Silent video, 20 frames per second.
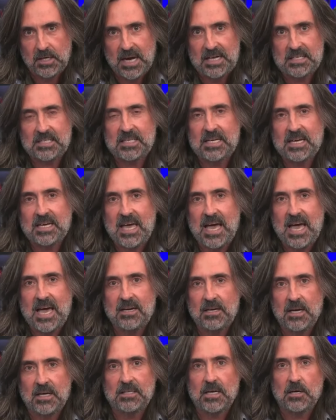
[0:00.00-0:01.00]
I say
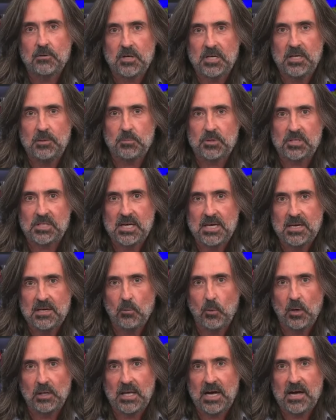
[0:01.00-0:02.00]
again, and I'll keep
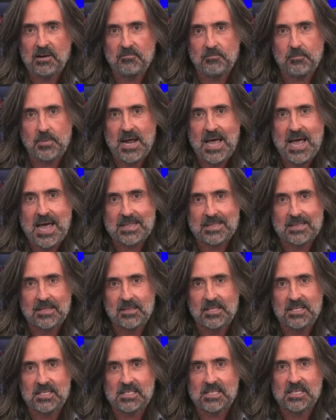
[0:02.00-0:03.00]
saying while I have breath,
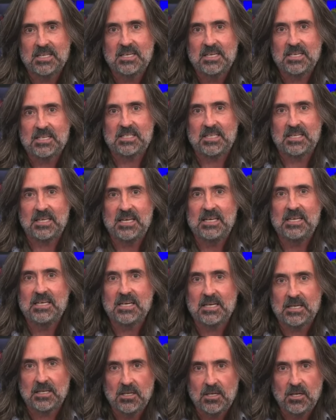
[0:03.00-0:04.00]
that this is the
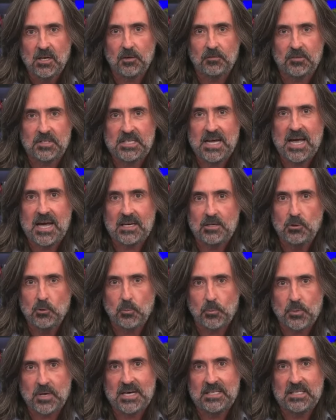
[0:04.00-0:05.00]
era of
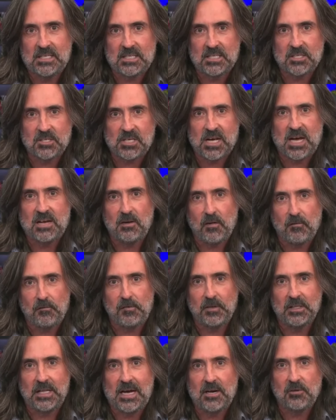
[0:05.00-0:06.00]
techno-predators and
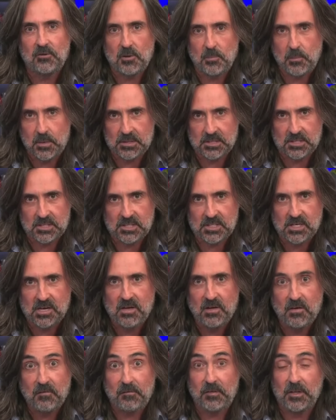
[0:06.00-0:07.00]
philanthropists,
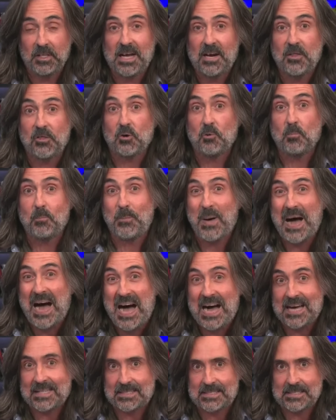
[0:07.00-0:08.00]

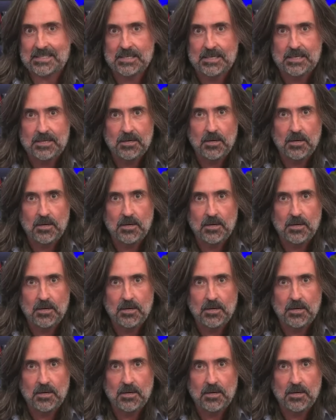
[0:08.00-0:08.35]
philanthropaths,